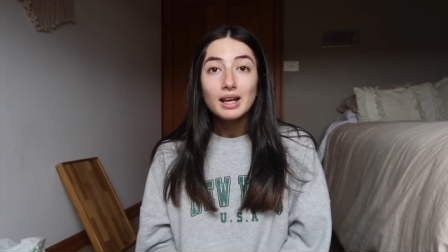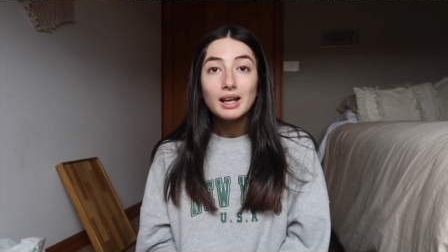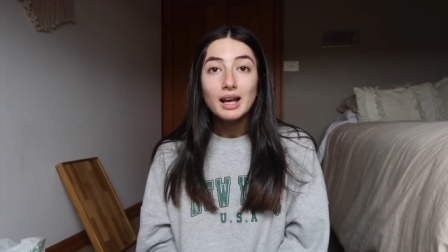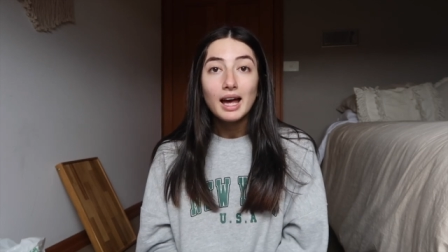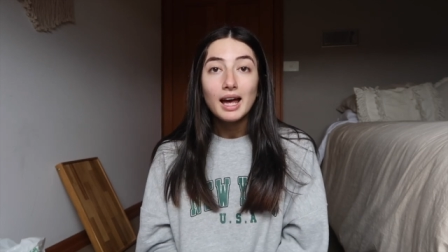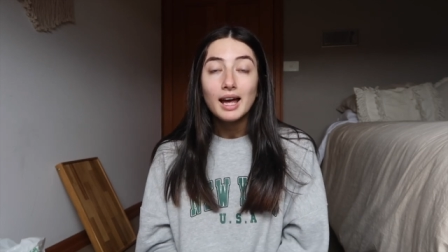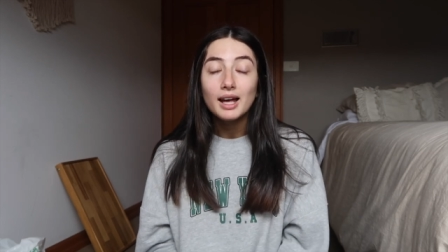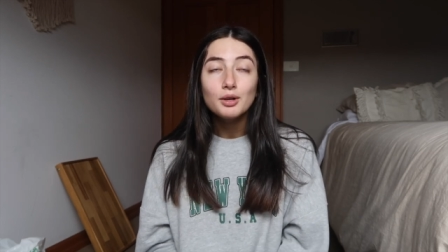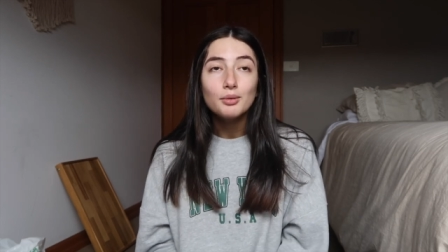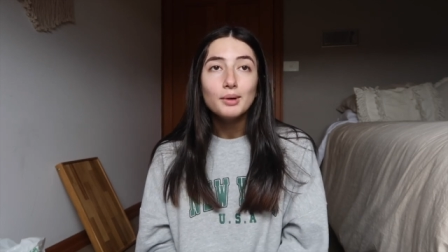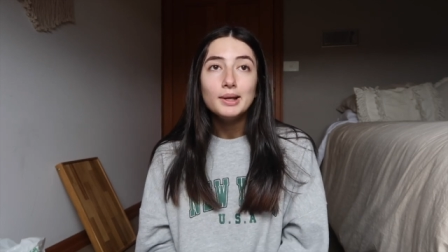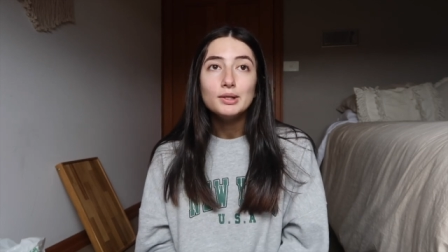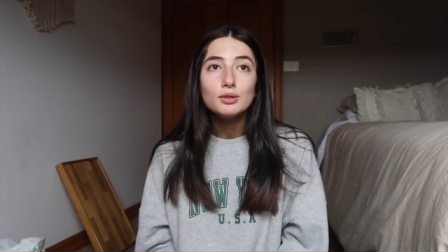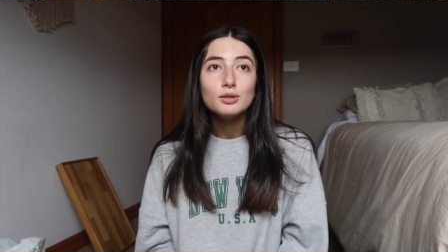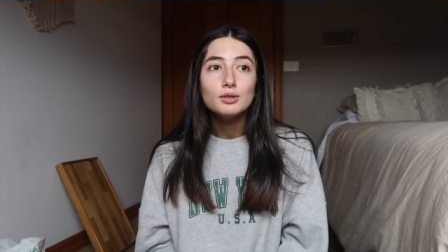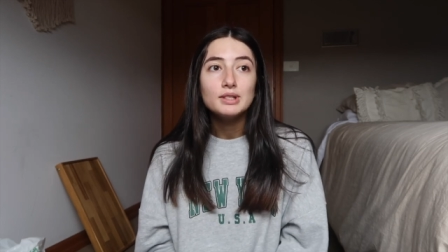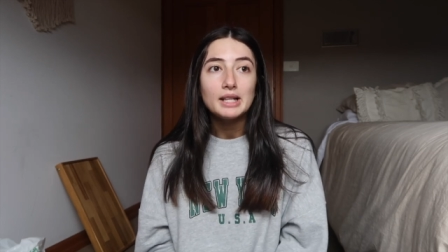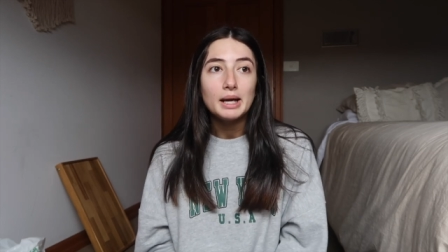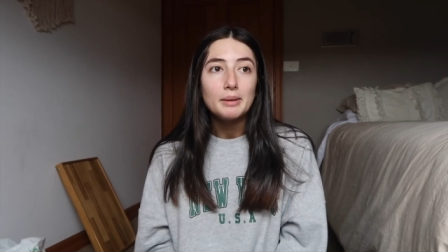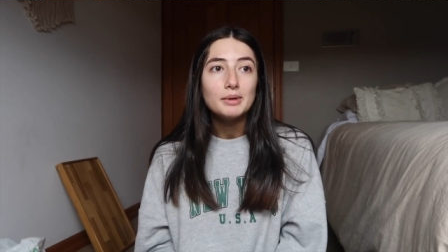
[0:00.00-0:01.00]
how do I
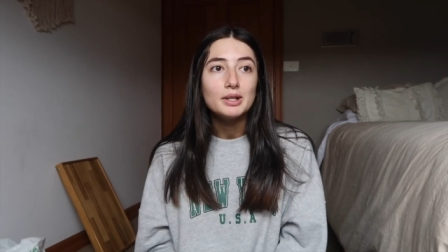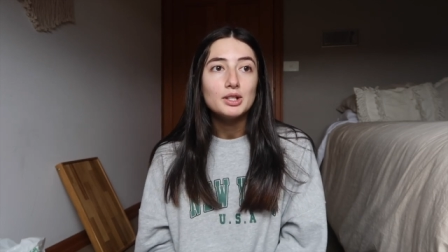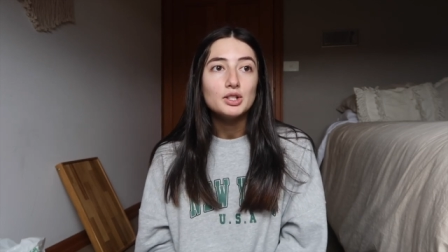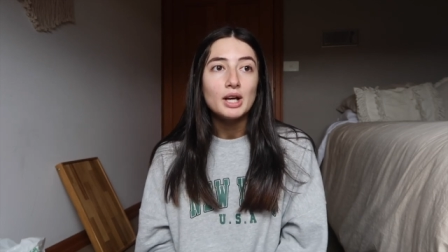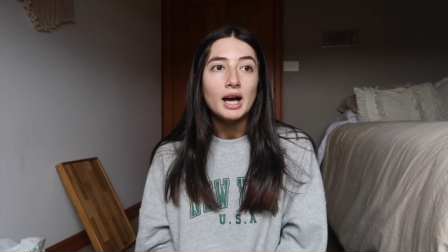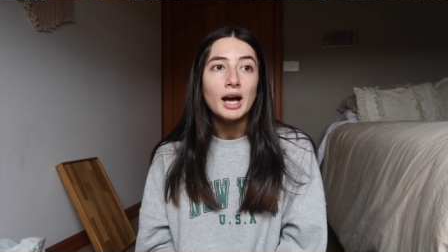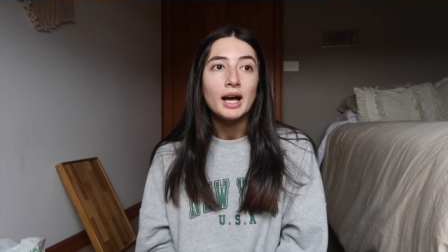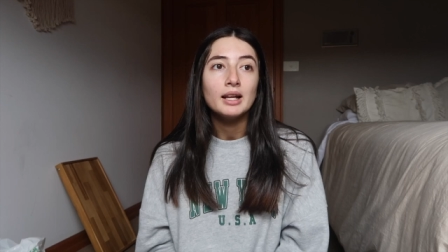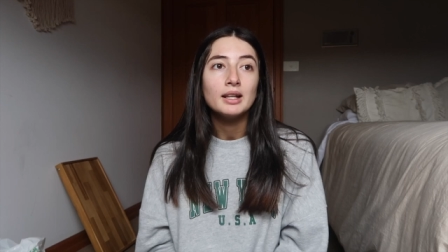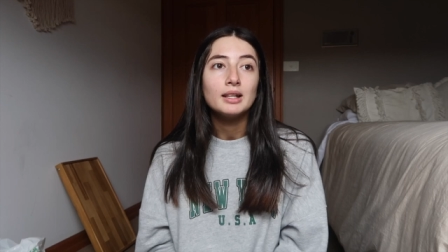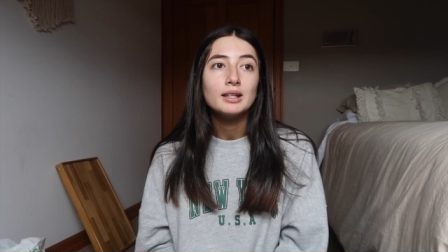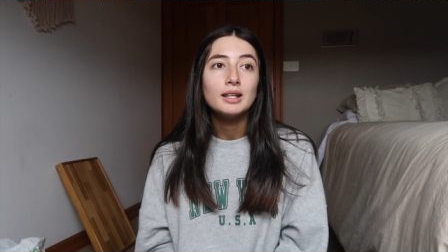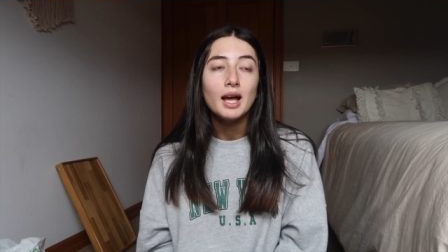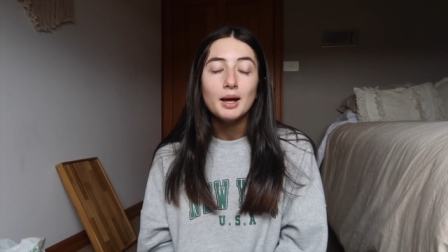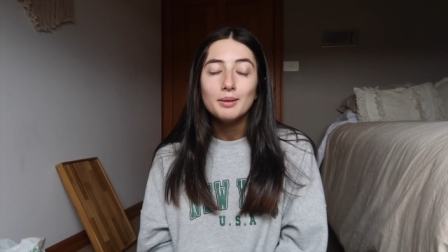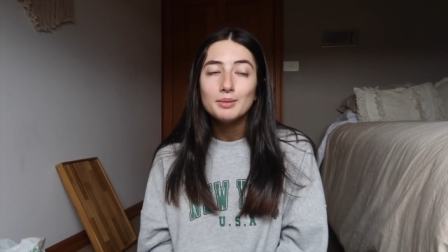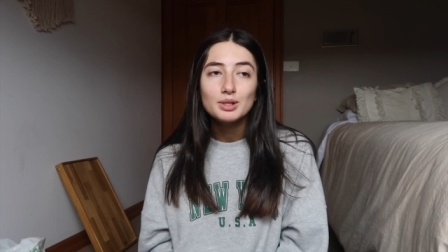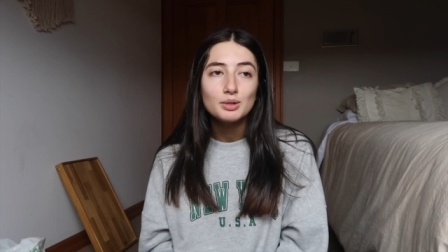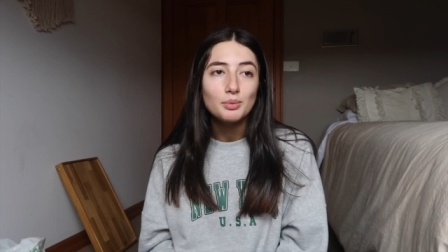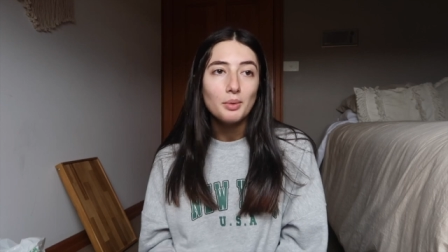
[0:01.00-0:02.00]
do damage at
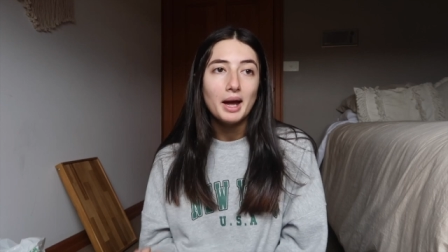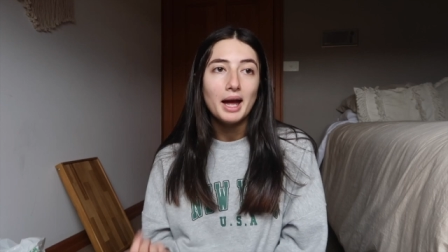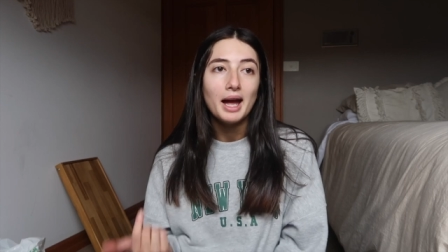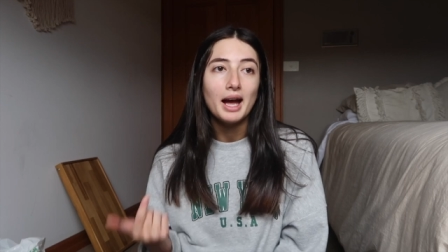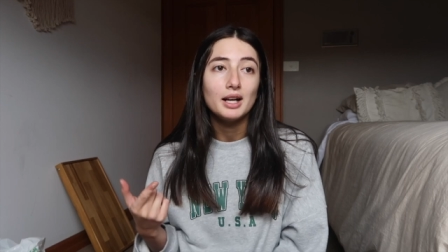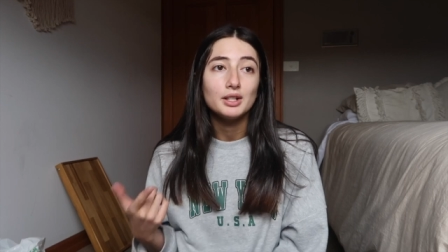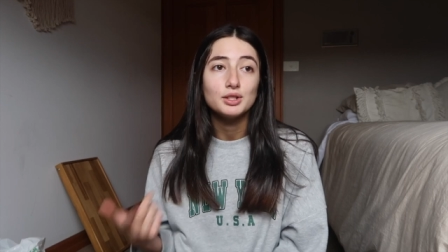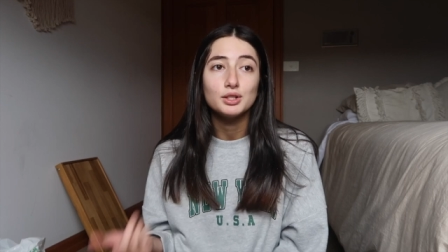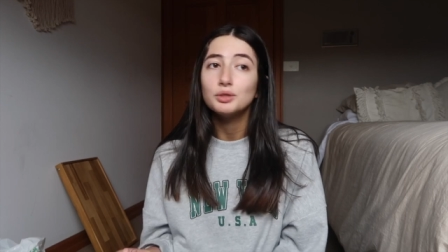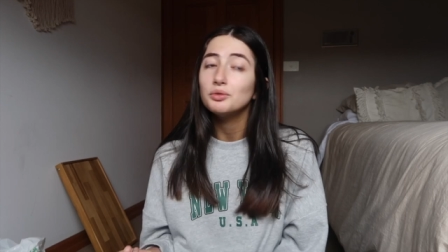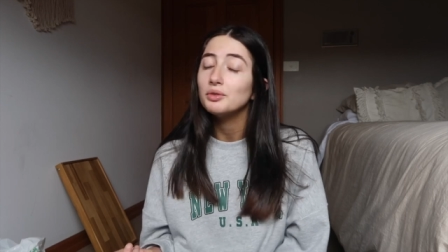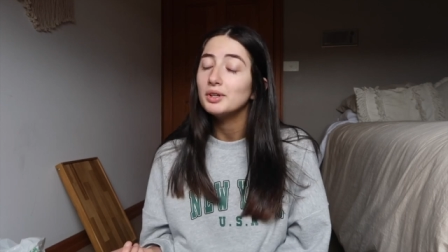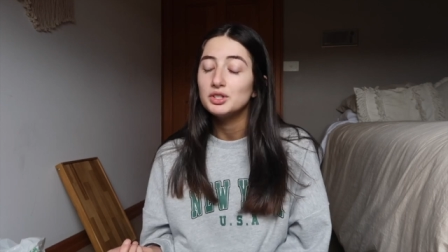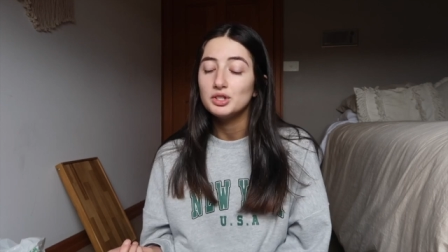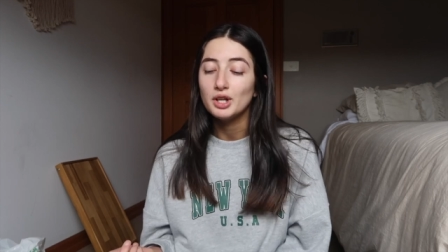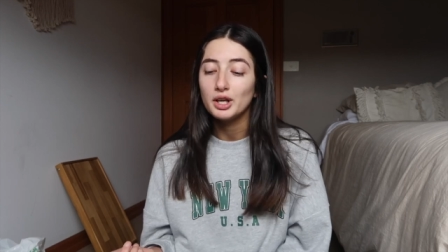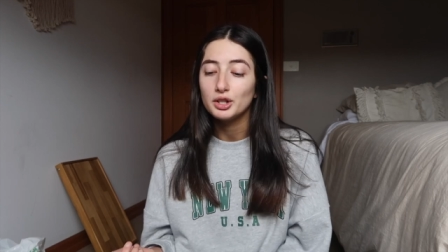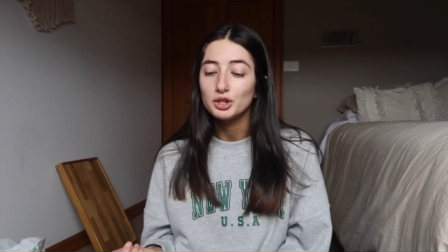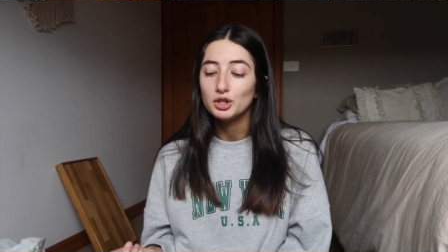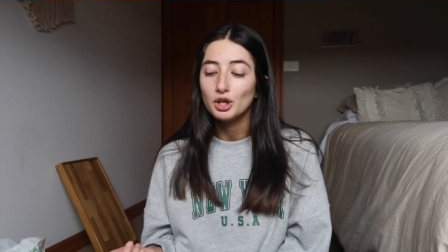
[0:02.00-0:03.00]
Chemist Warehouse, the
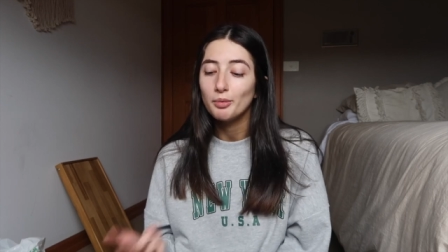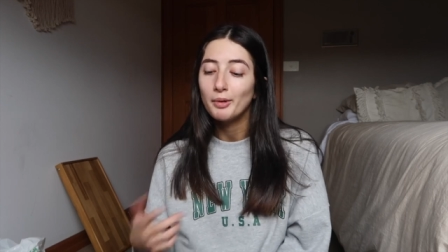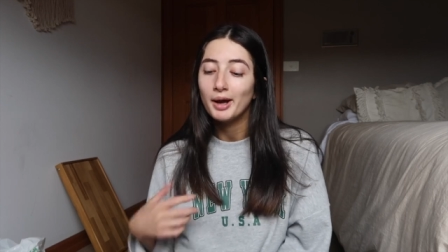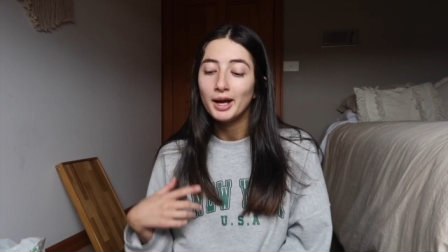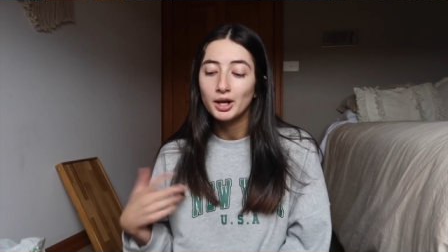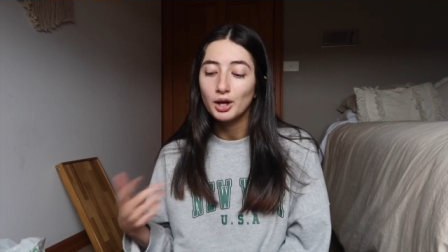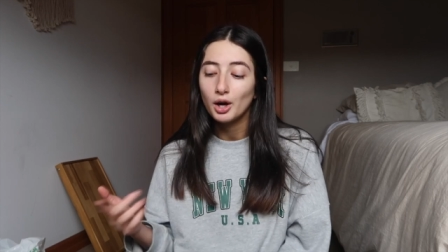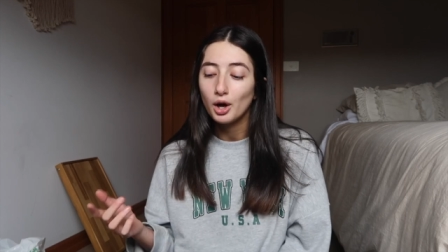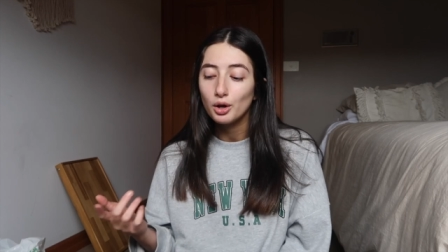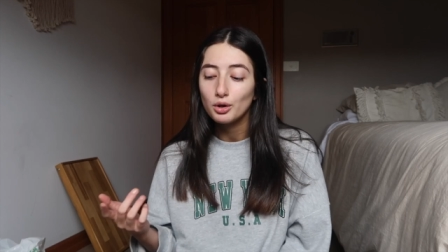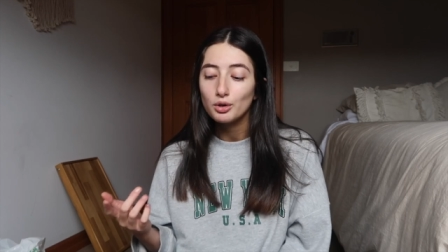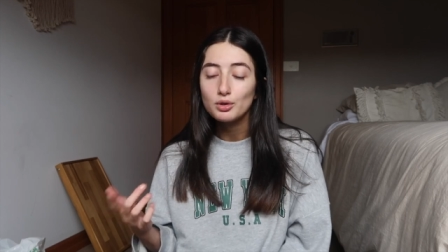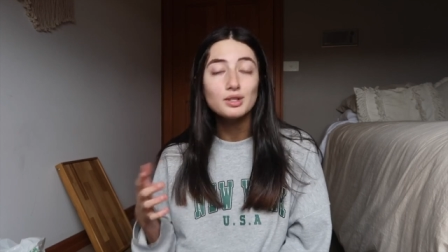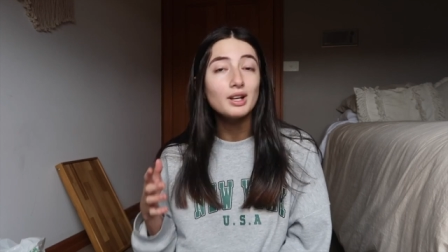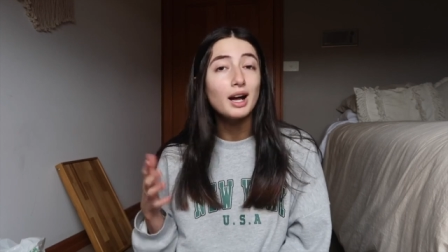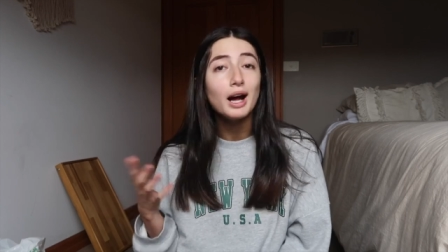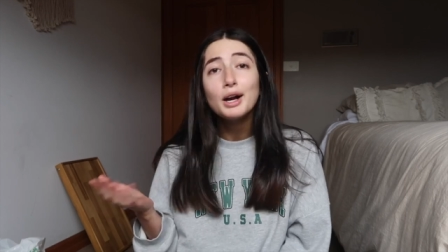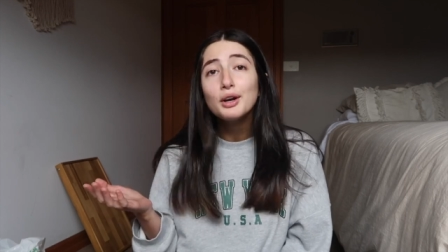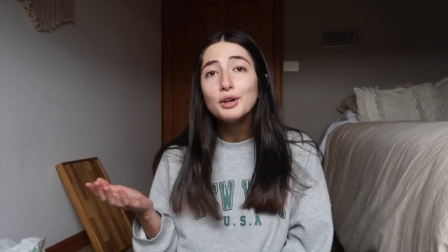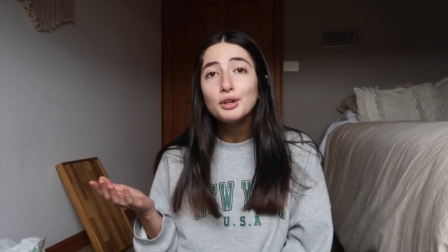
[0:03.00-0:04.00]
Reject Shop and
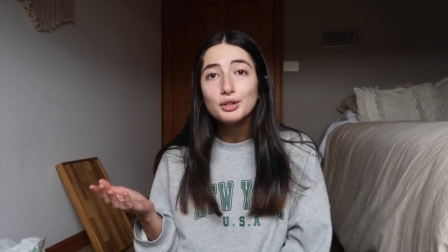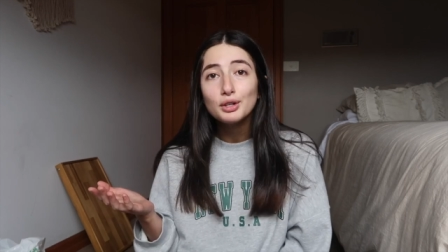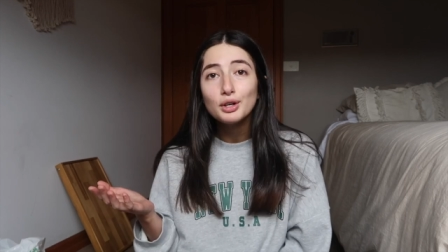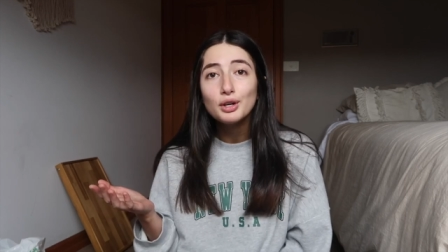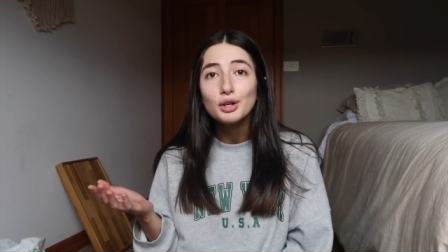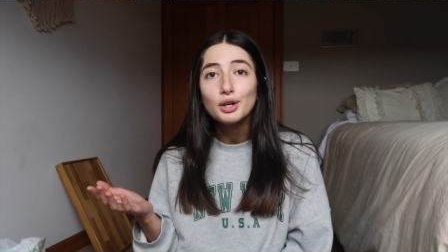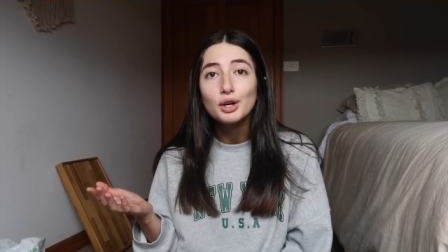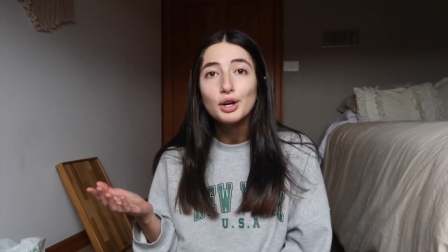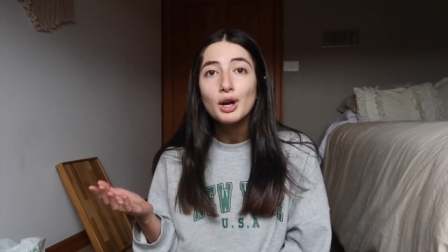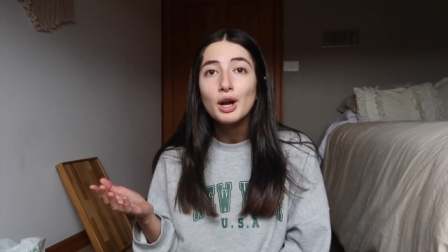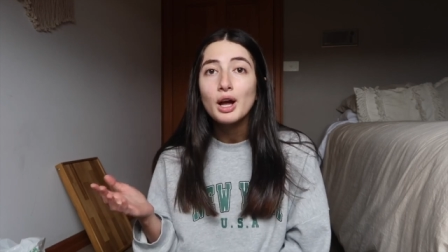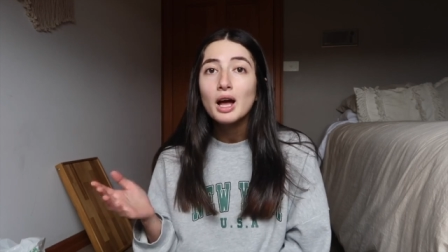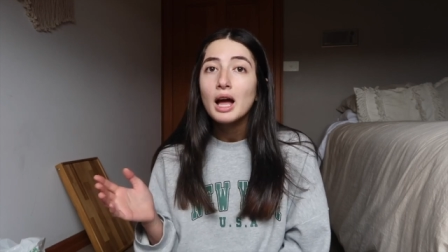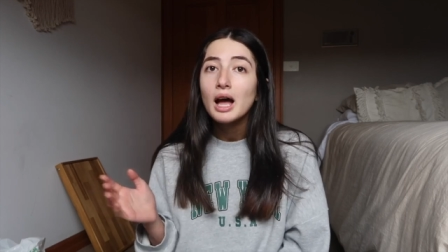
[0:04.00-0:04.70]
Coles? I don't know.